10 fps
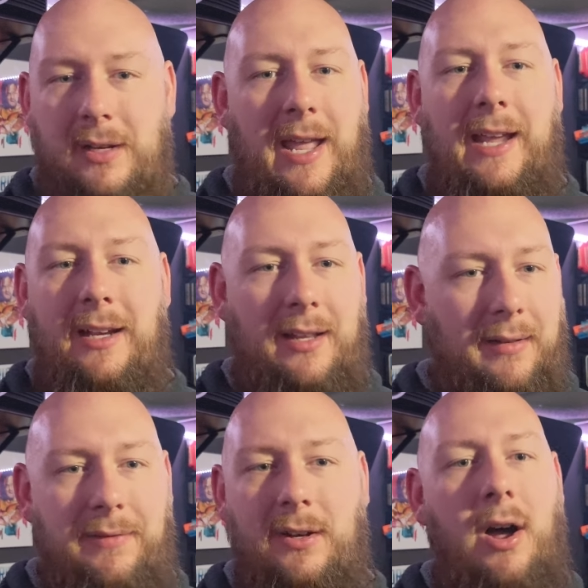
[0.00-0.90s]
the
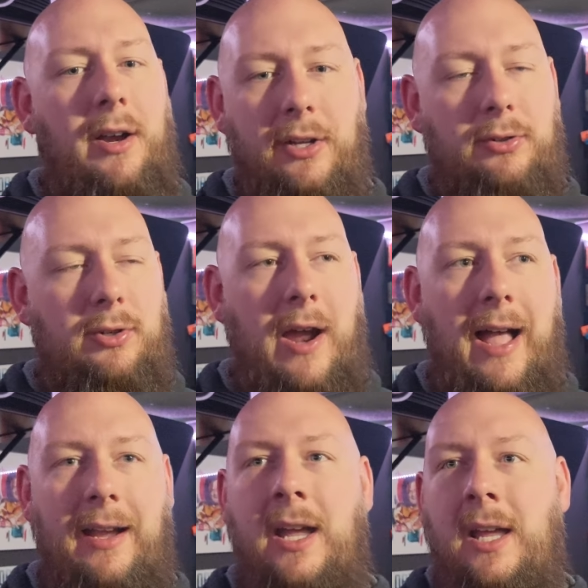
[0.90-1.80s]
negative and audio
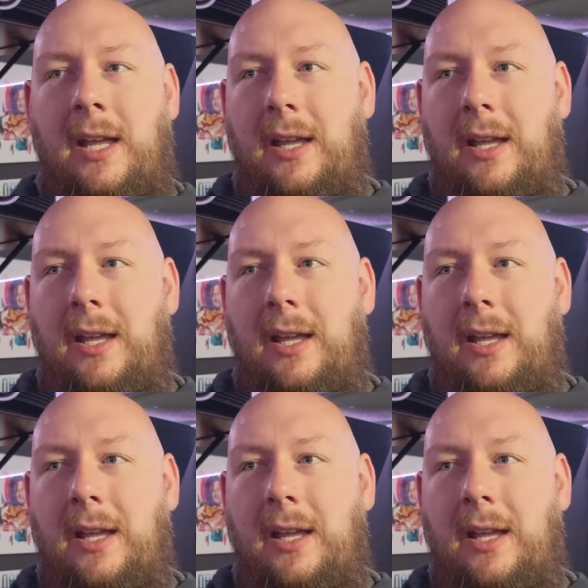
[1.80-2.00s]
track,